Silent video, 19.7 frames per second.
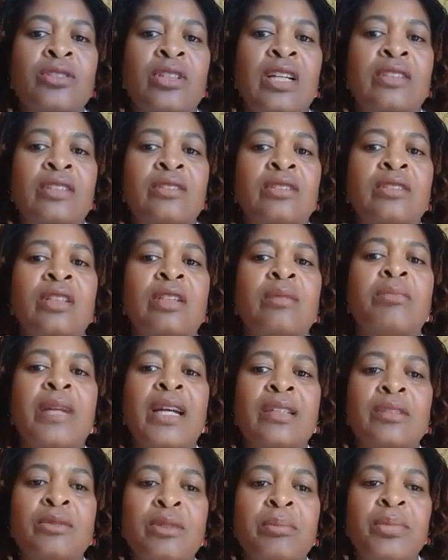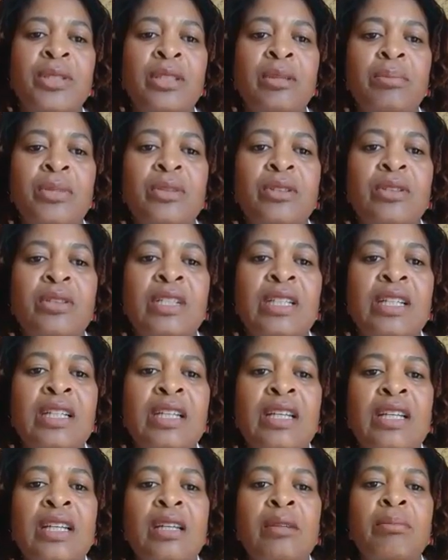trans and non-binary people,
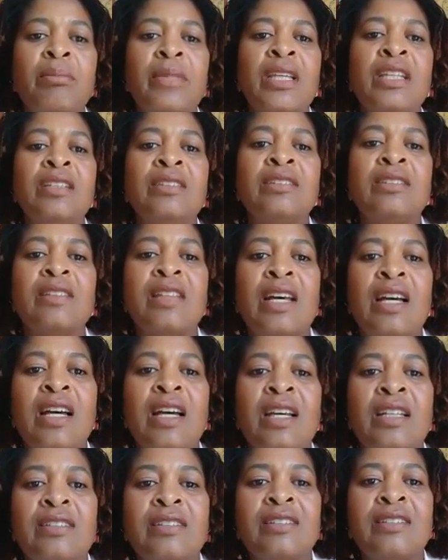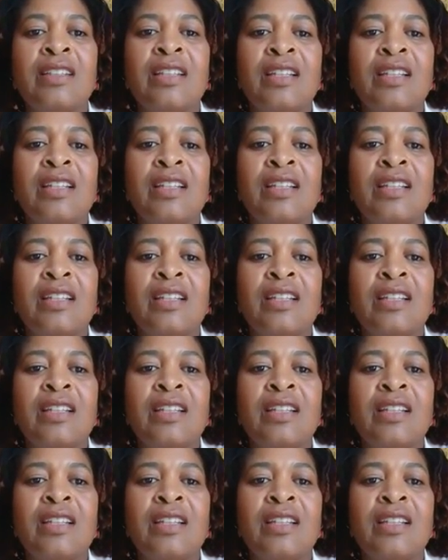it means that